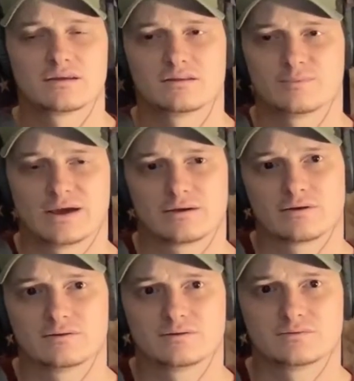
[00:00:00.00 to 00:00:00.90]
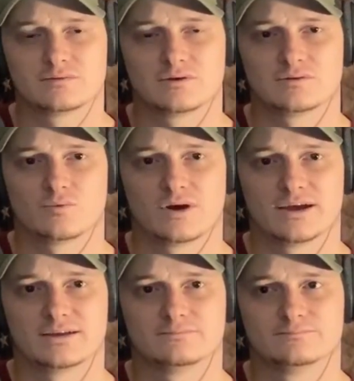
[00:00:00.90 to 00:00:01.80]
of the background on on why
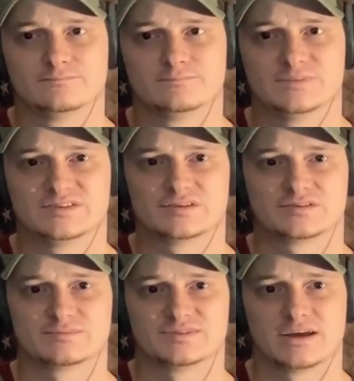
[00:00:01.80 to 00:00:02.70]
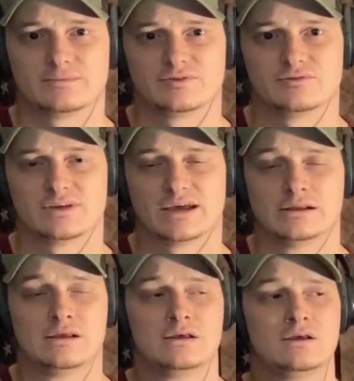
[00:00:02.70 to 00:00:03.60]
I, it took some time to do that.
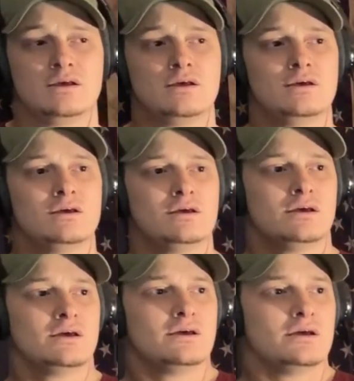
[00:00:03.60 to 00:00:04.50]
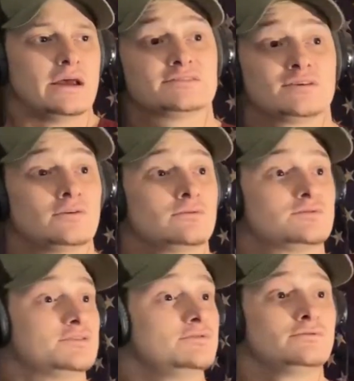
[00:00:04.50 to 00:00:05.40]
And so
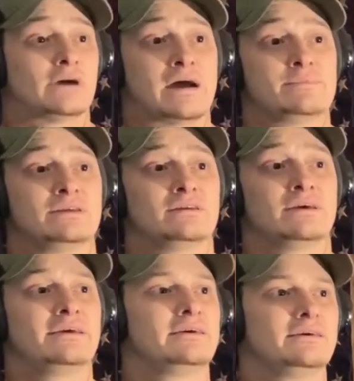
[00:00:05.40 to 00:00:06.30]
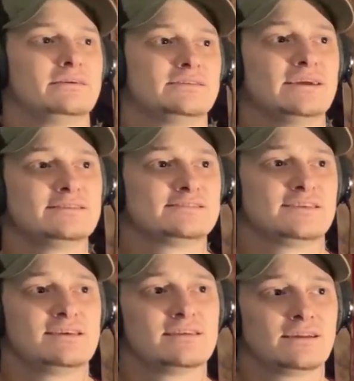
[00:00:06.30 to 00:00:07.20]
too, I mean, not to
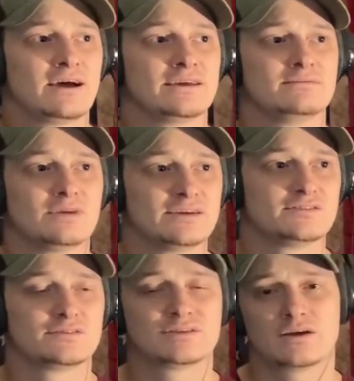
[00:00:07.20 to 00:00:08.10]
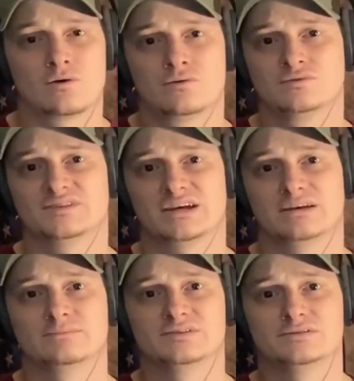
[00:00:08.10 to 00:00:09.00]
say that I I took that whole
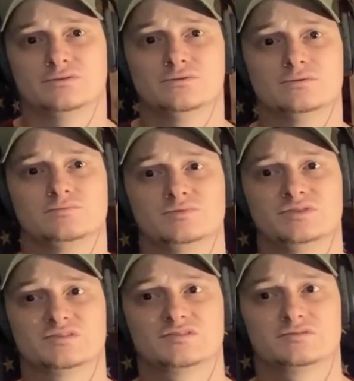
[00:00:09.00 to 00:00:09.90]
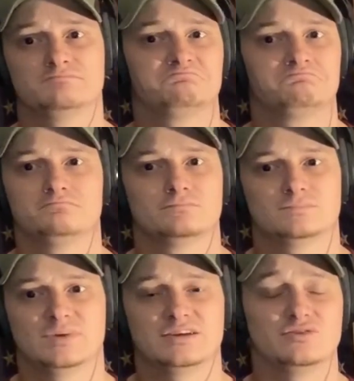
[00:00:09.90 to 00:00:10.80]
time to just
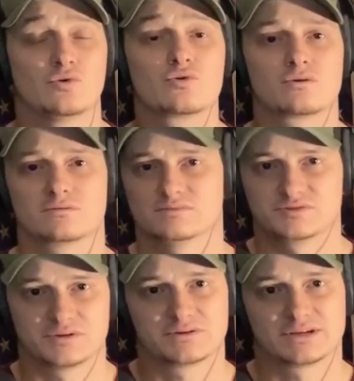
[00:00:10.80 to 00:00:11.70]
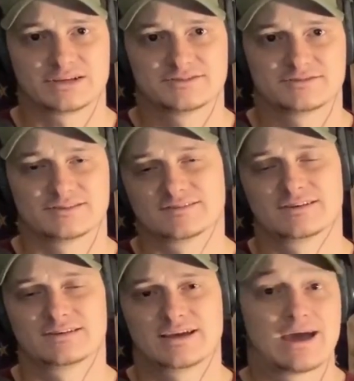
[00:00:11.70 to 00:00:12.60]
ignore the trail connection because
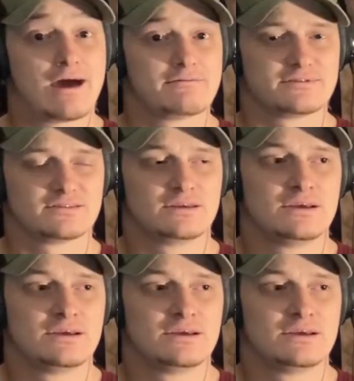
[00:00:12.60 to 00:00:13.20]
I, I haven't